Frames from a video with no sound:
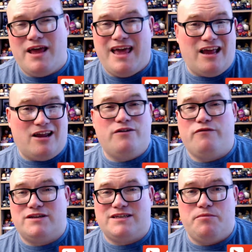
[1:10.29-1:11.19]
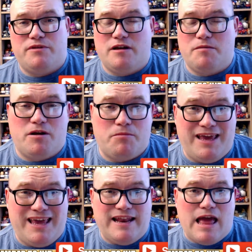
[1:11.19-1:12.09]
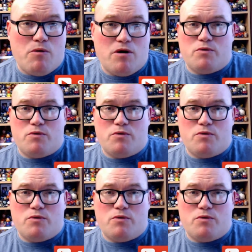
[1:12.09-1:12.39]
including, for example, the WWE network,